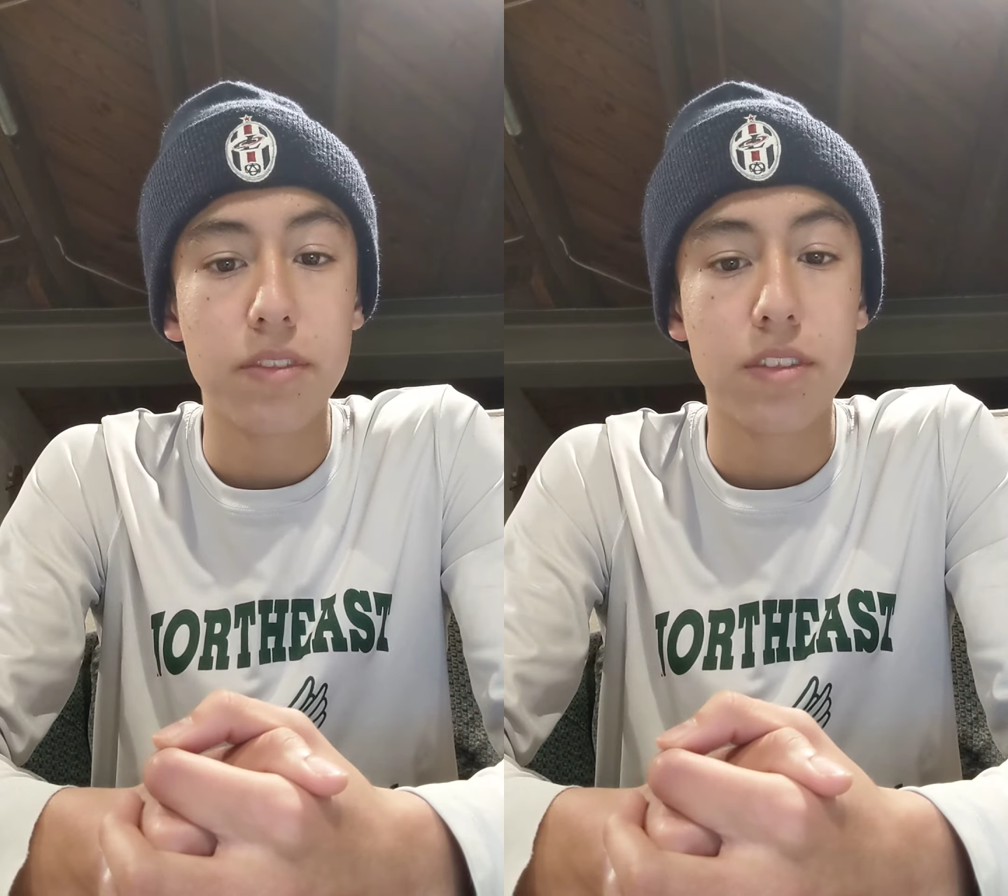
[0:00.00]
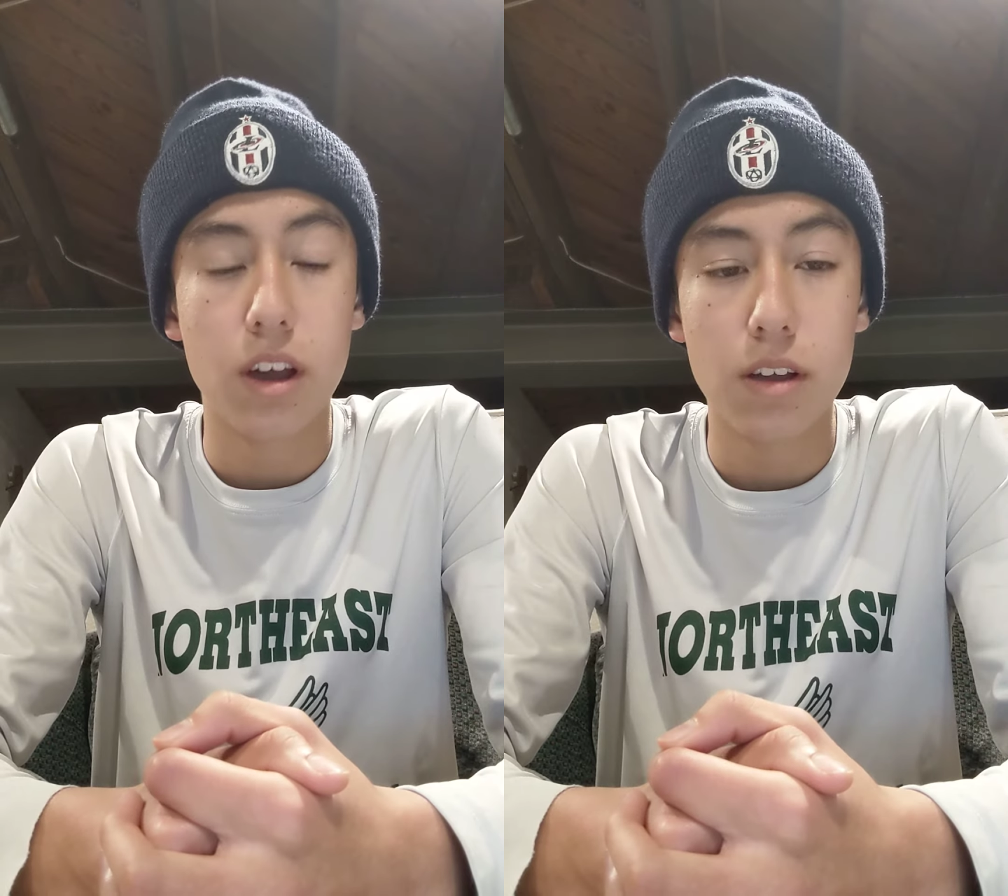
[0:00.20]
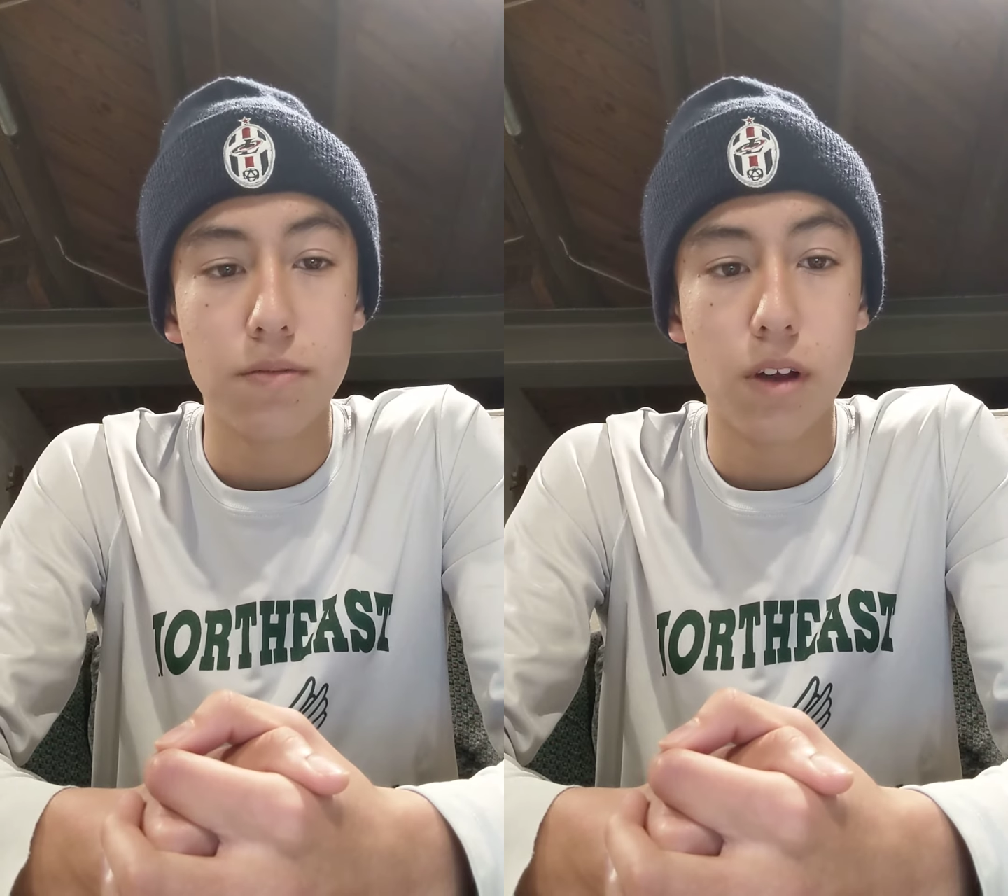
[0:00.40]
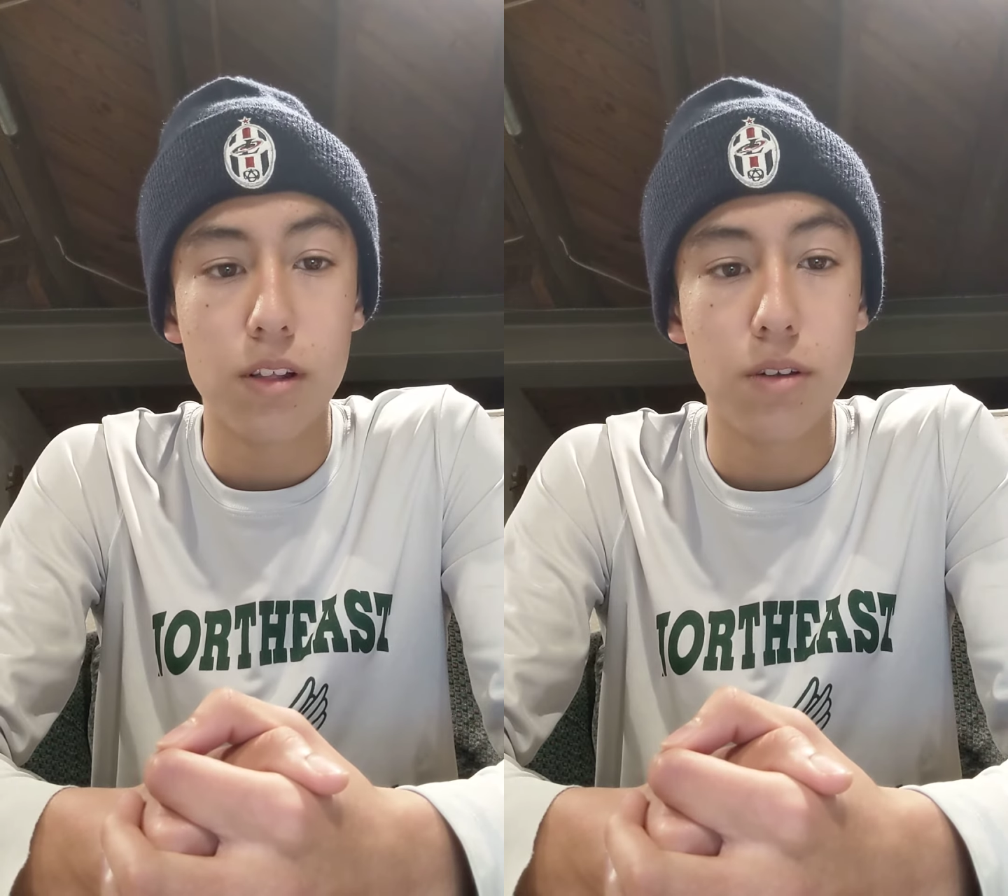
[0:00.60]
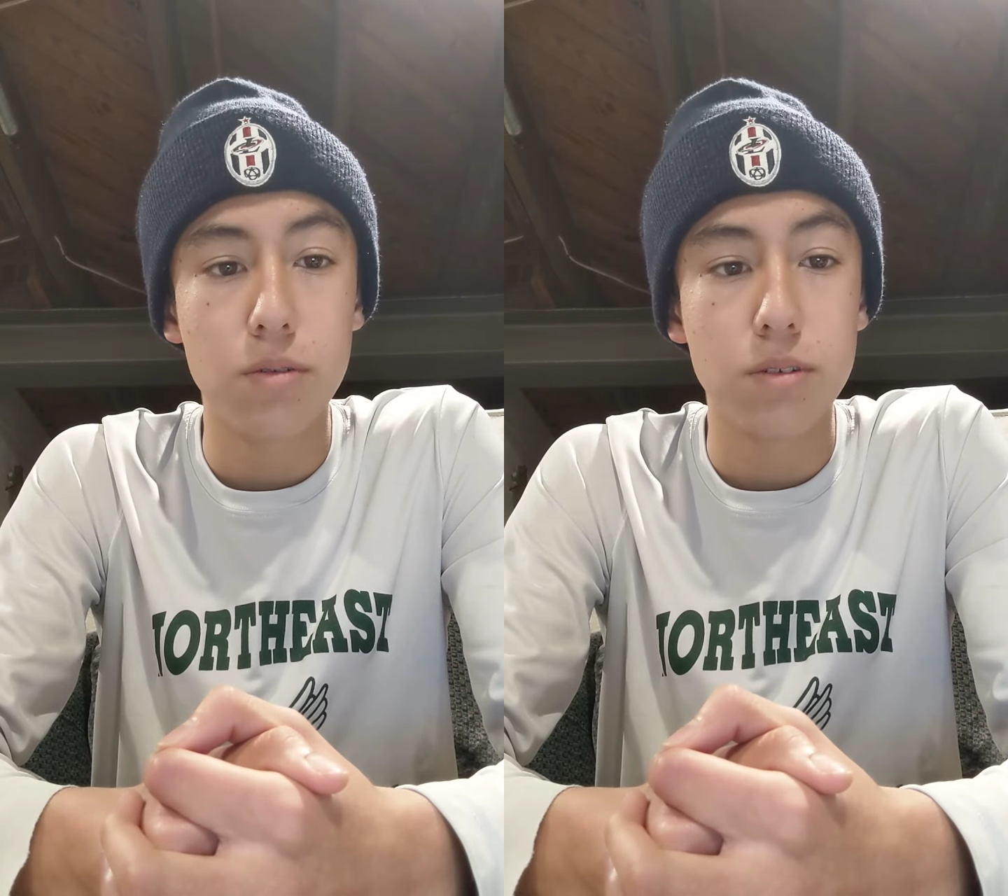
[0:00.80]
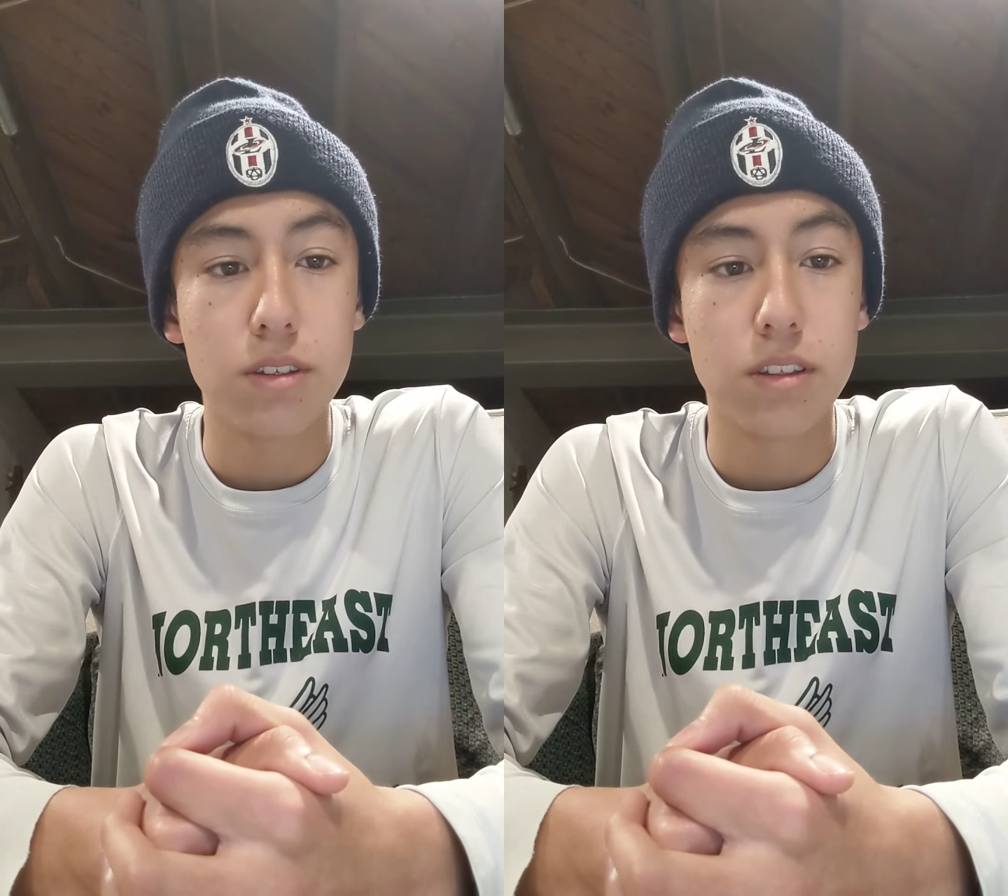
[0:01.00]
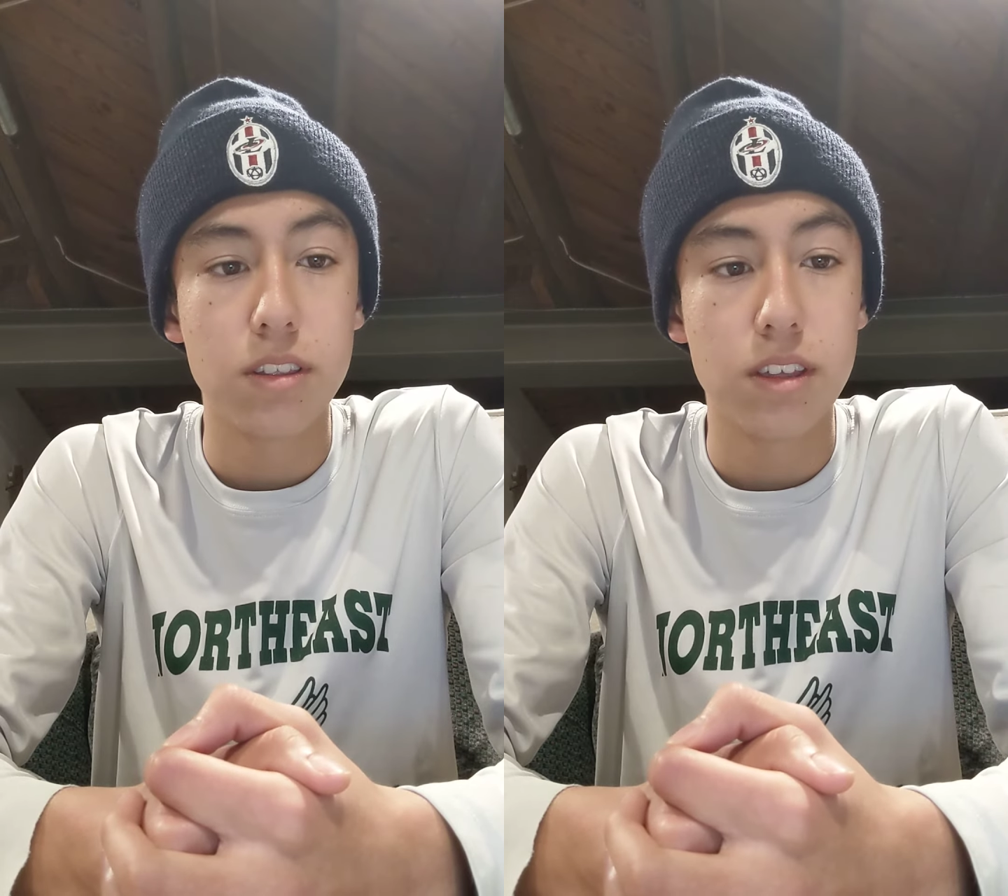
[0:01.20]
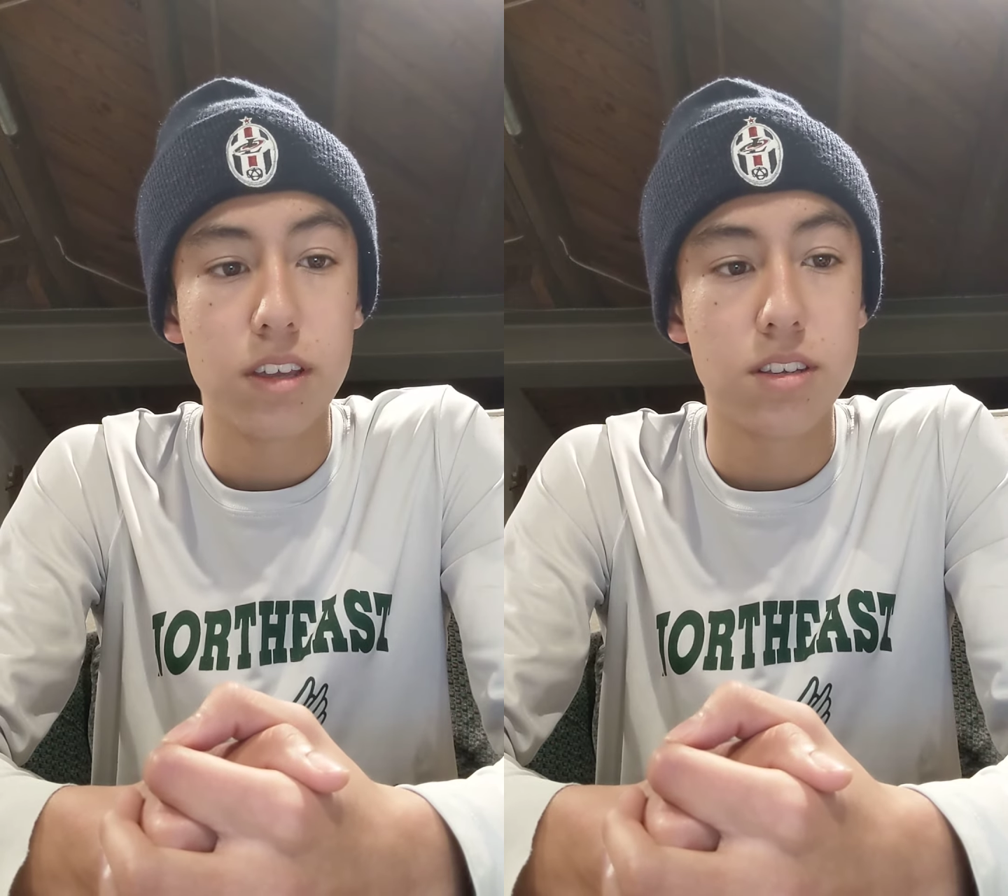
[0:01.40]
not follow
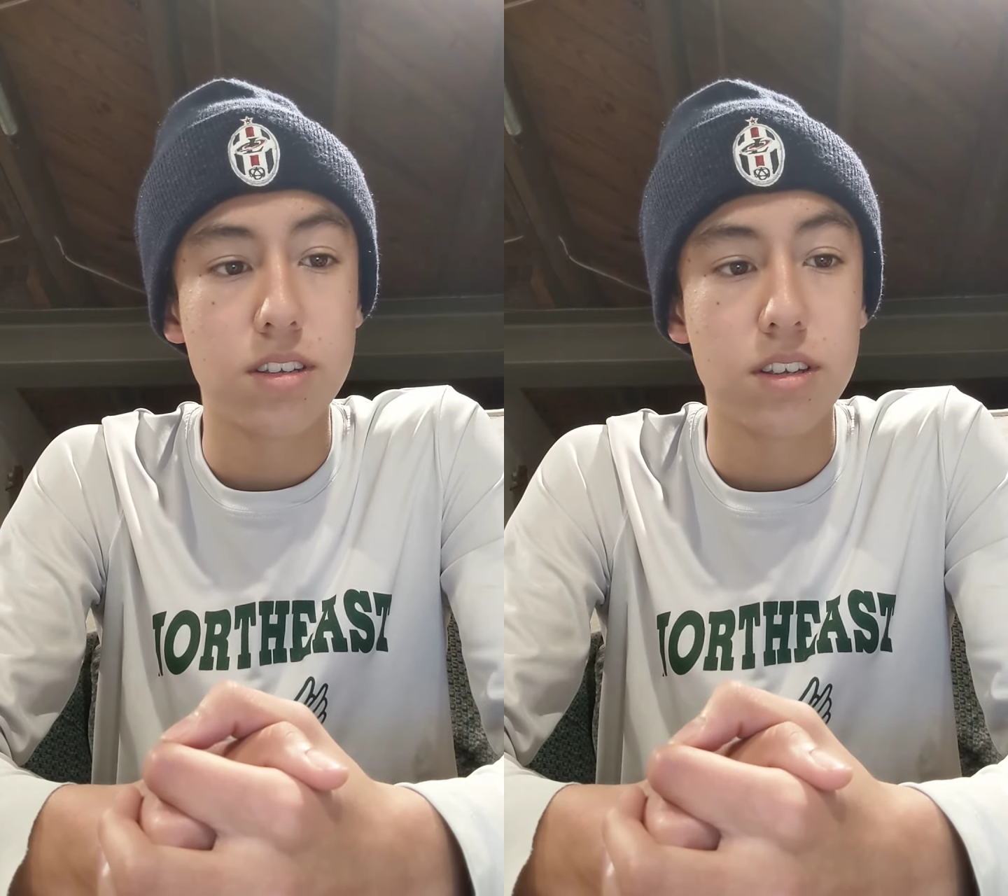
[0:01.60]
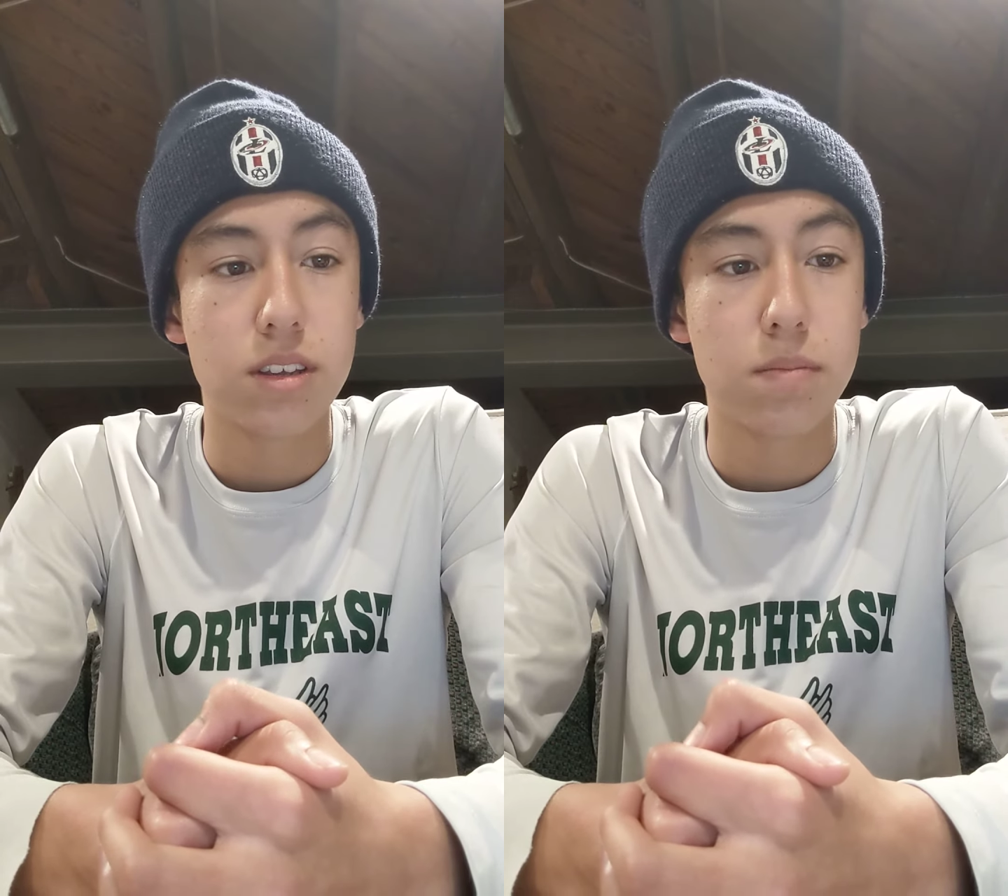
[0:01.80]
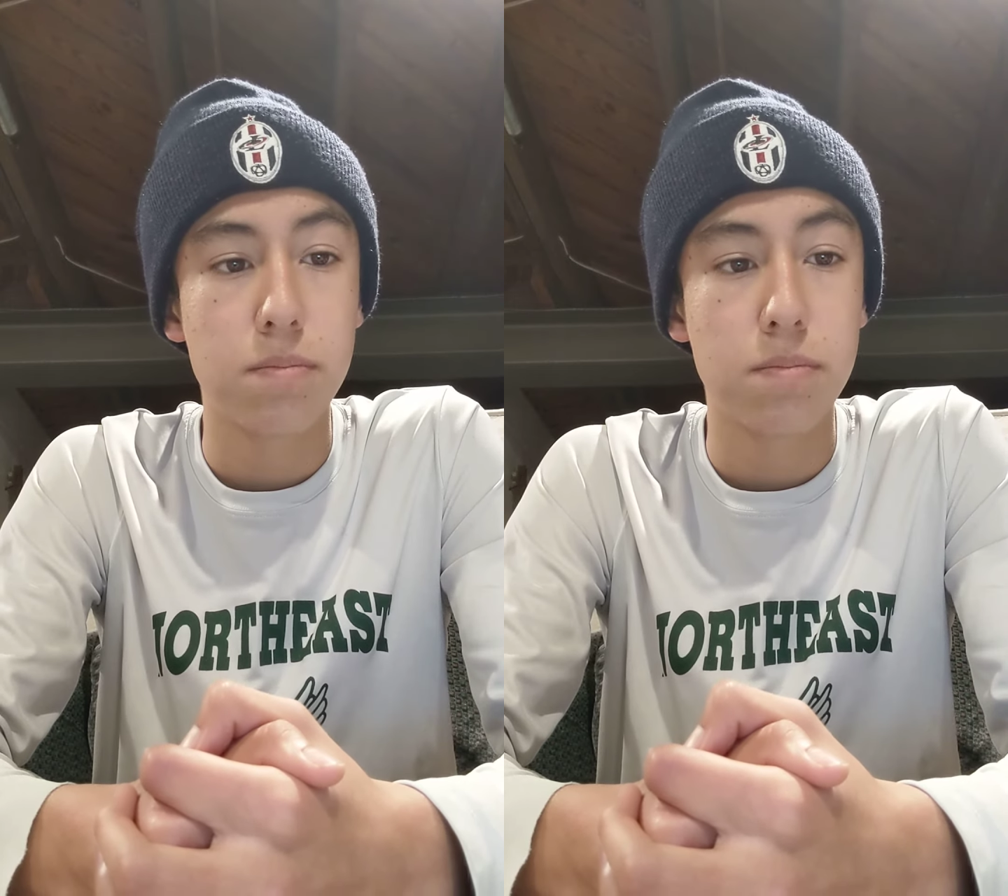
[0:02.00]
this